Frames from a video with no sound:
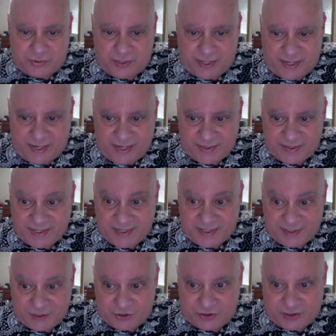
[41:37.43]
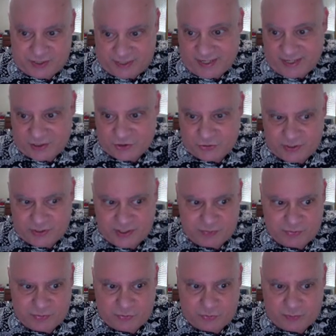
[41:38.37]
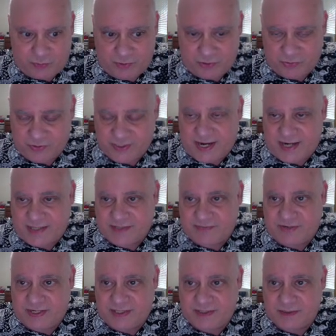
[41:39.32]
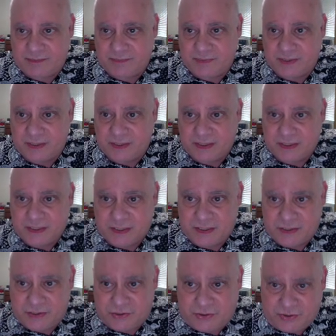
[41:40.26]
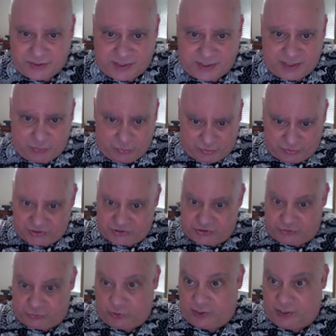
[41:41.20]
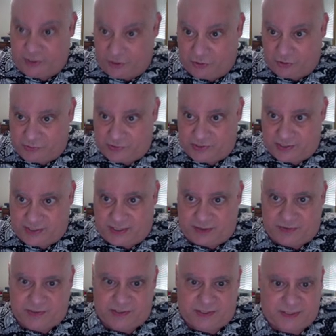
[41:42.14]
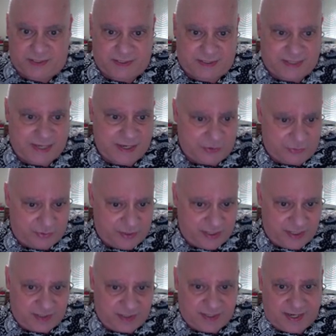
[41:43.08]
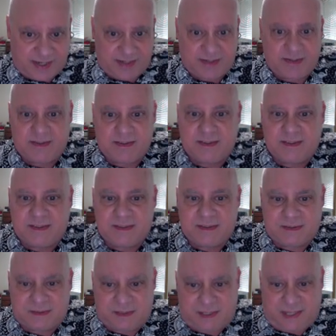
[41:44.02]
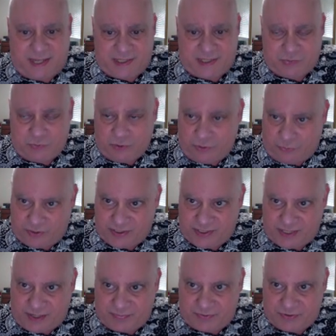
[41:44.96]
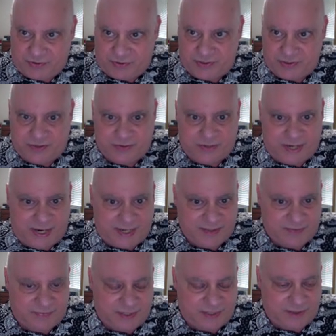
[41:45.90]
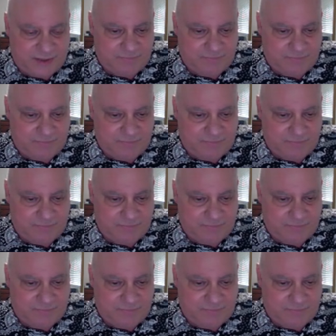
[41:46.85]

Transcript: And then again treating with hormone to activate them so that they will destroy those cells, because they don't need that class 1 receptor to activate.